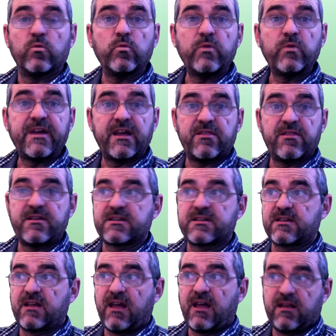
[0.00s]
We had
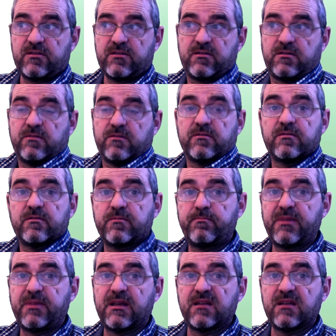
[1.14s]
this hand-tuned
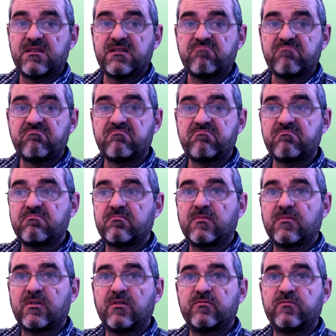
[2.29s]
PID
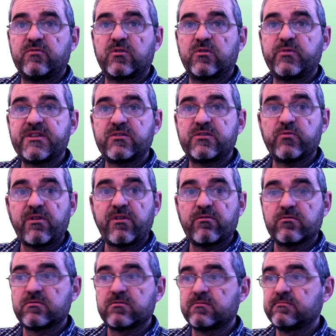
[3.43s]
for which we
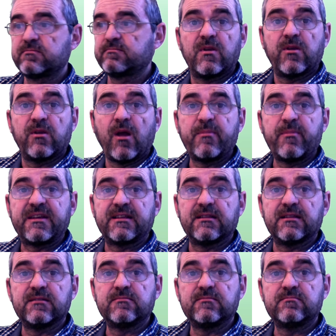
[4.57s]
thought
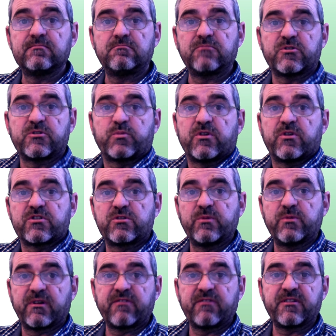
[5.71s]
nominal response to
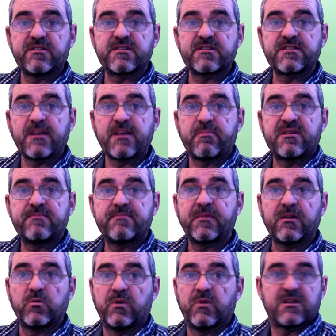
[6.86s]
a reference step
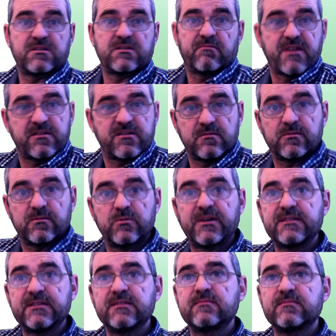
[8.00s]
was a reasonable
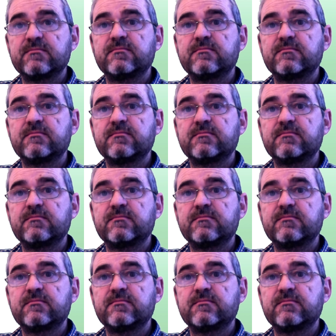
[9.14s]
one.